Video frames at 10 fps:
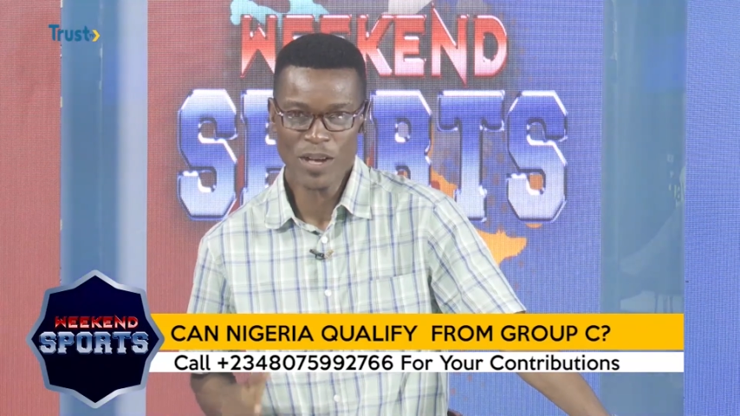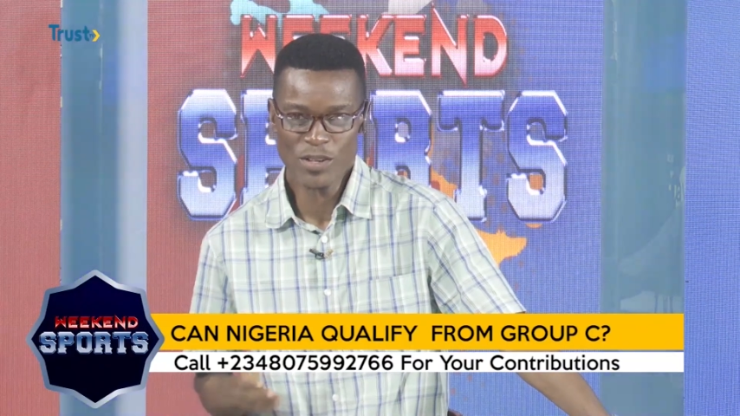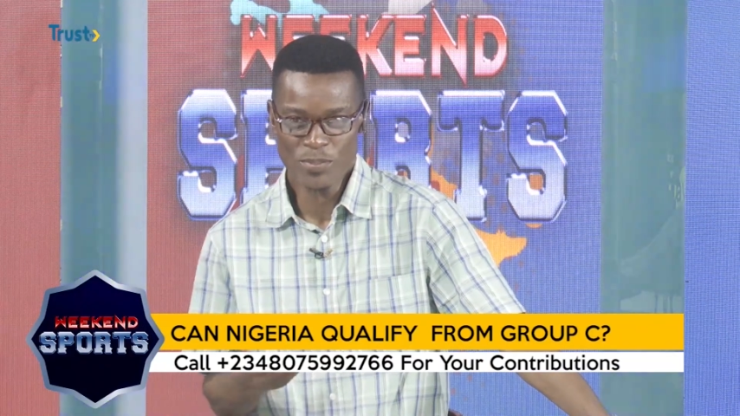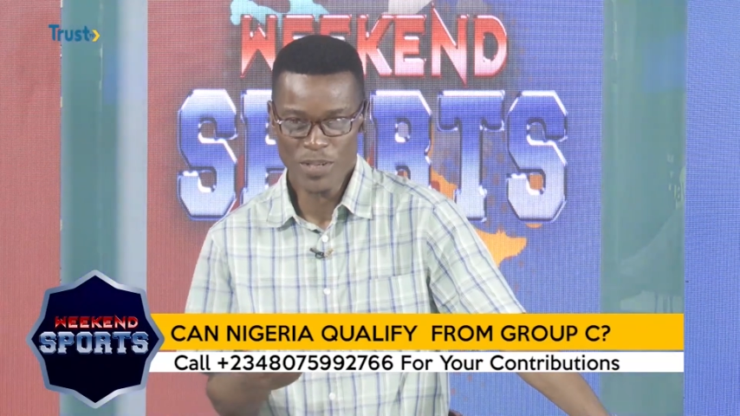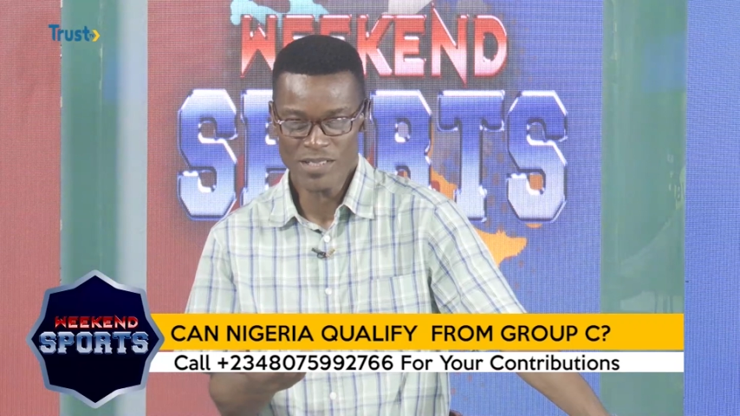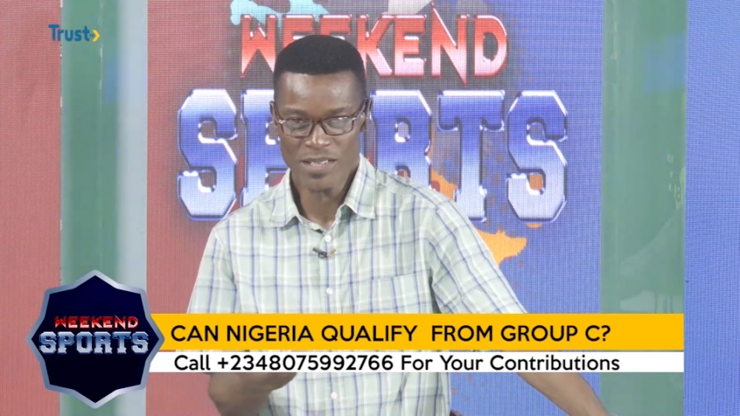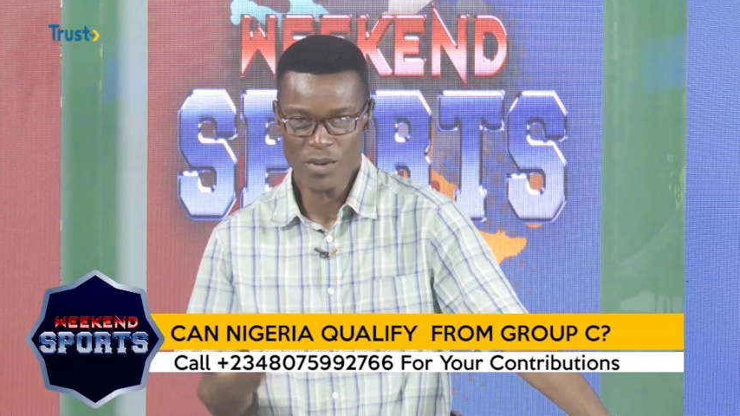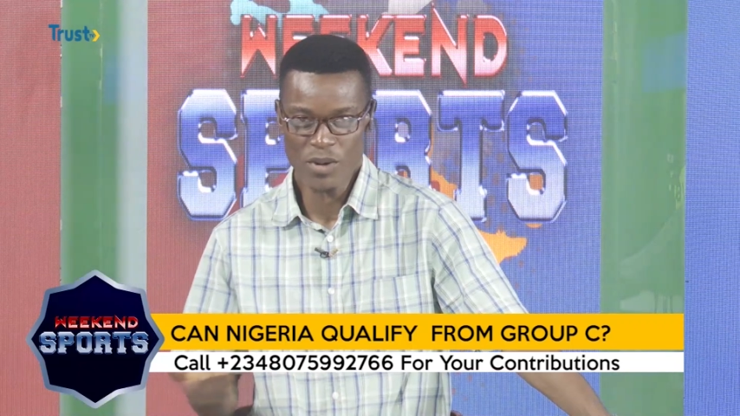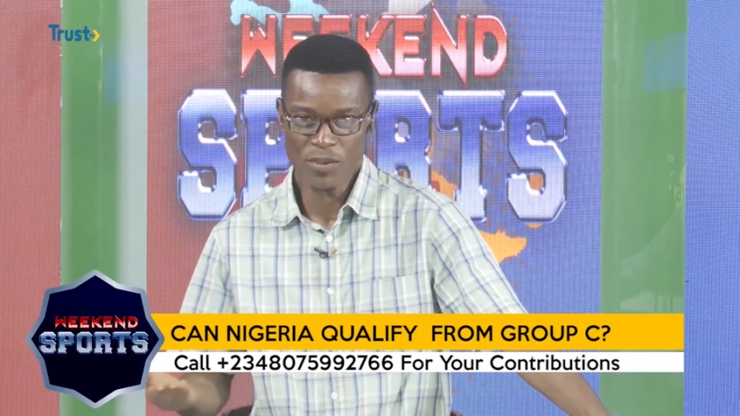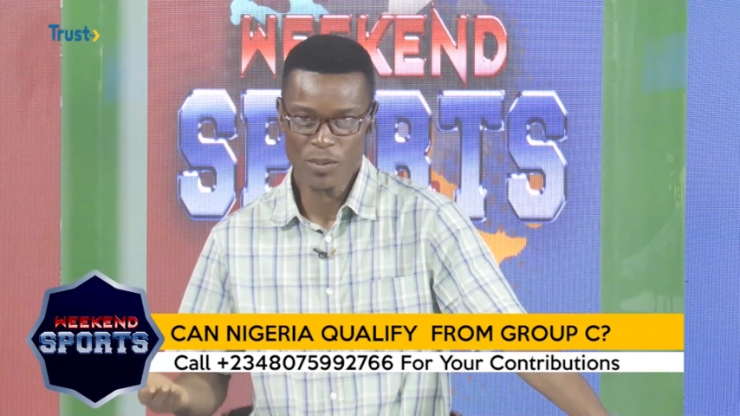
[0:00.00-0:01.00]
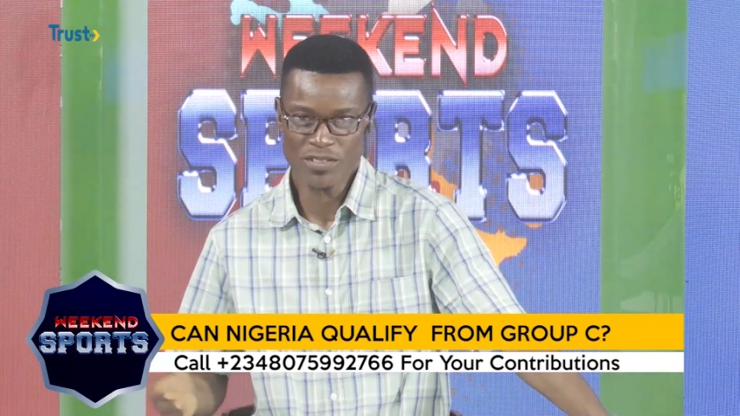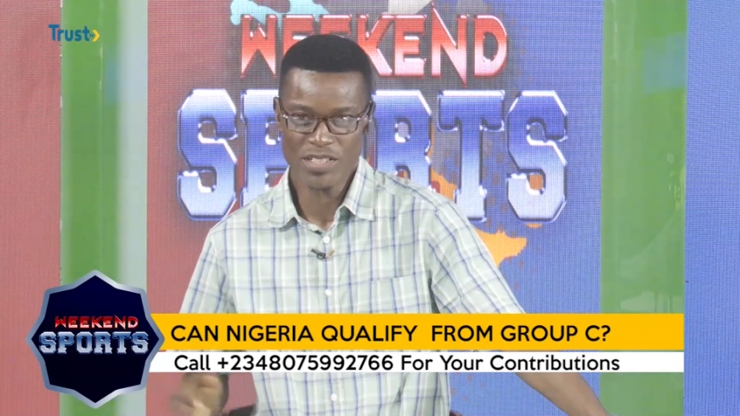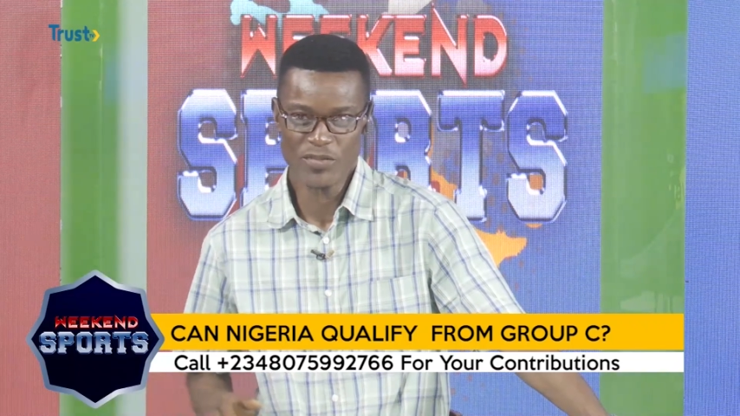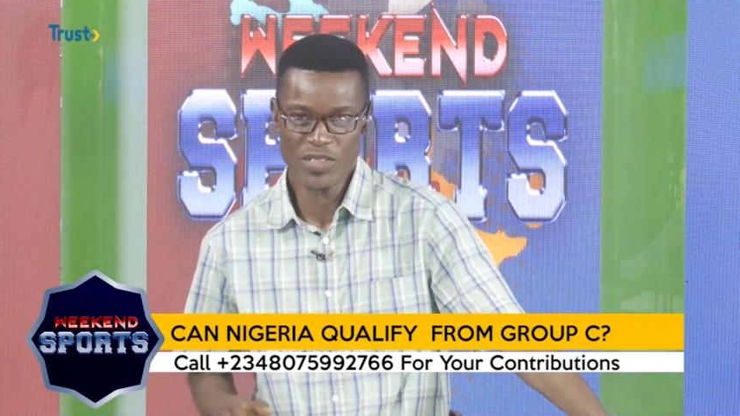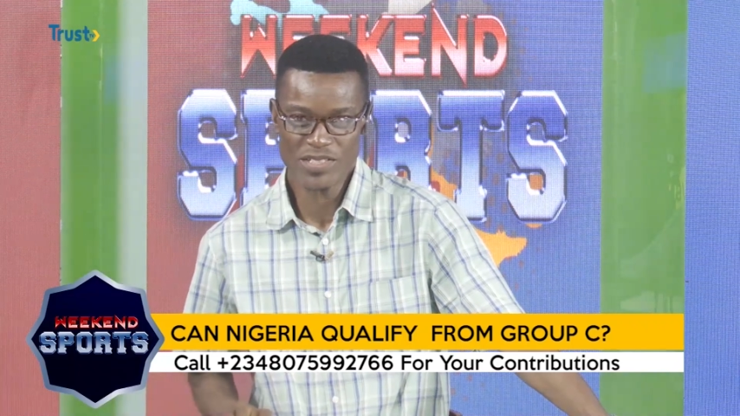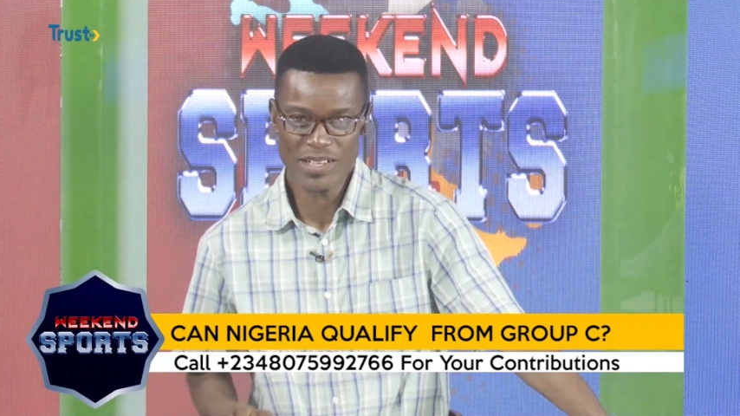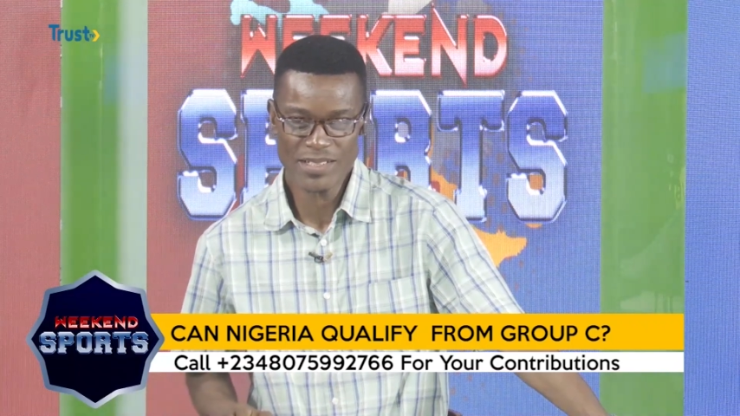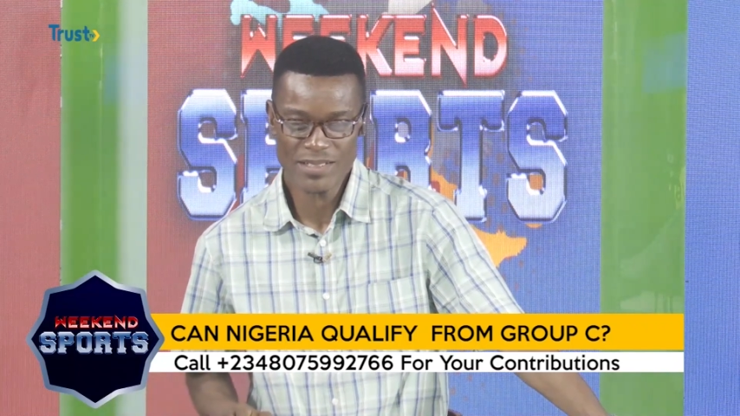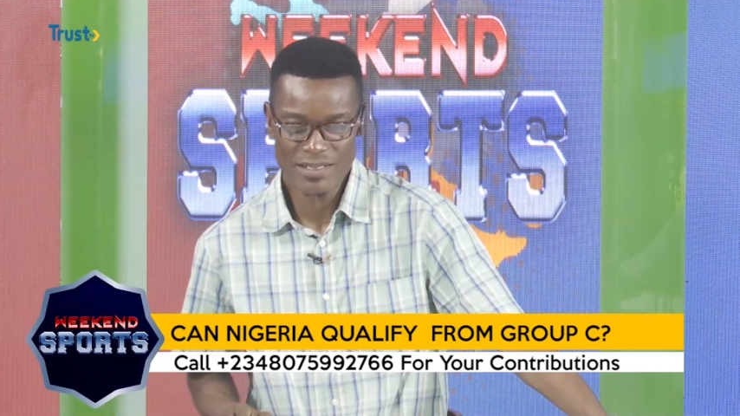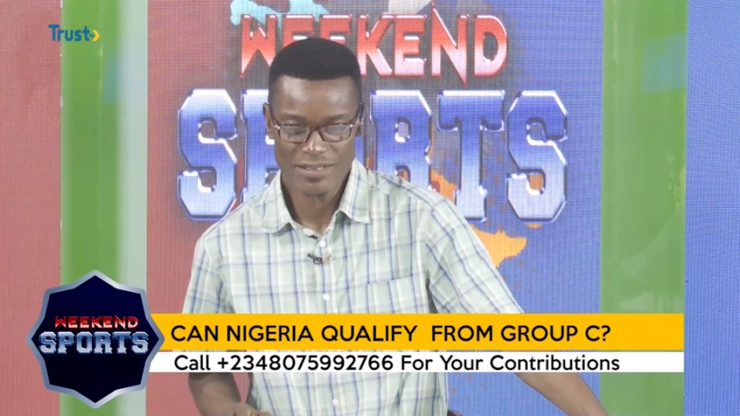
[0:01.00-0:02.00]
Can you please stay away from your TV
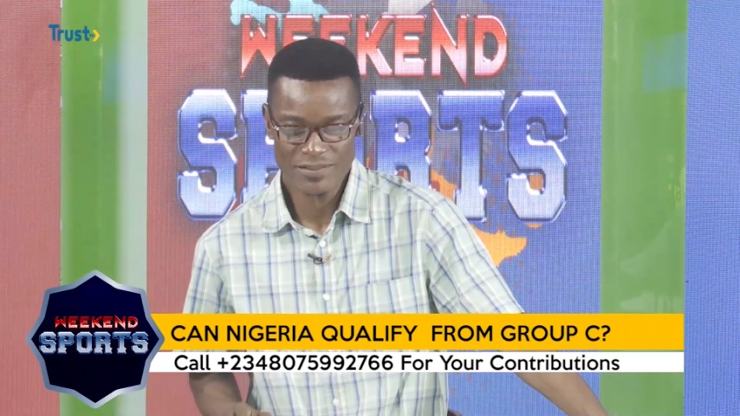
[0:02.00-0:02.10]
set?